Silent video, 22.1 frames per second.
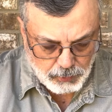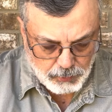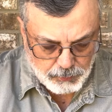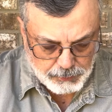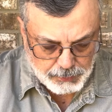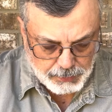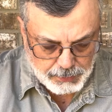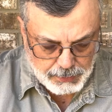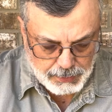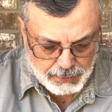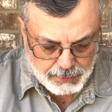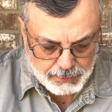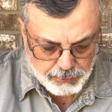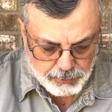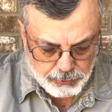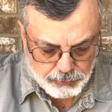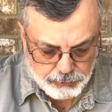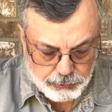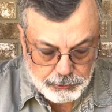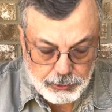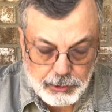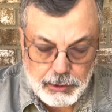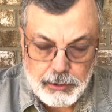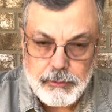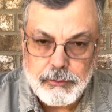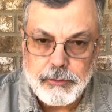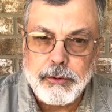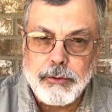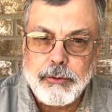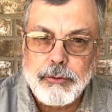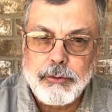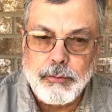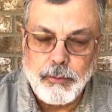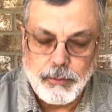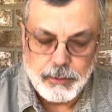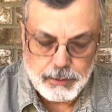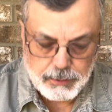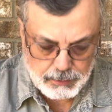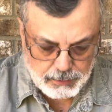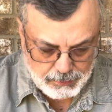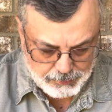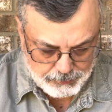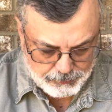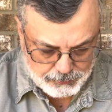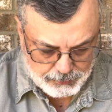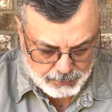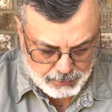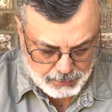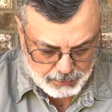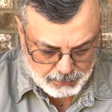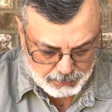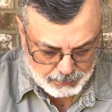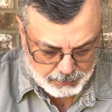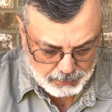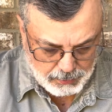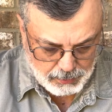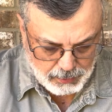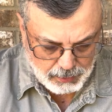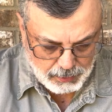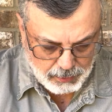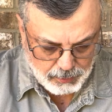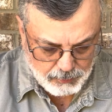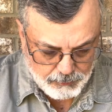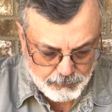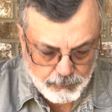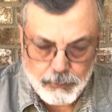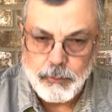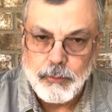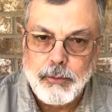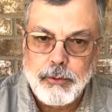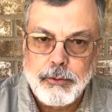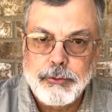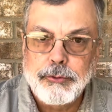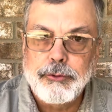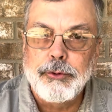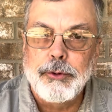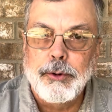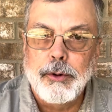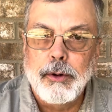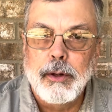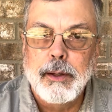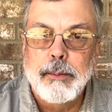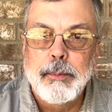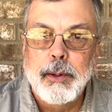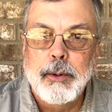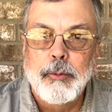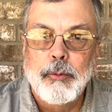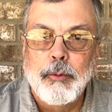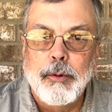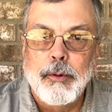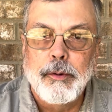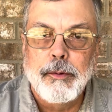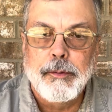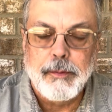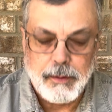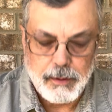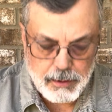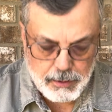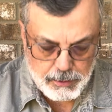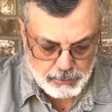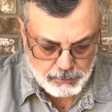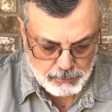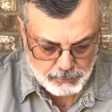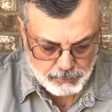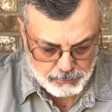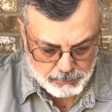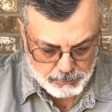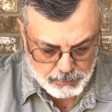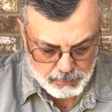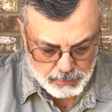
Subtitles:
Then I hear Jesus sweetly say, heaven will surely be worth it all.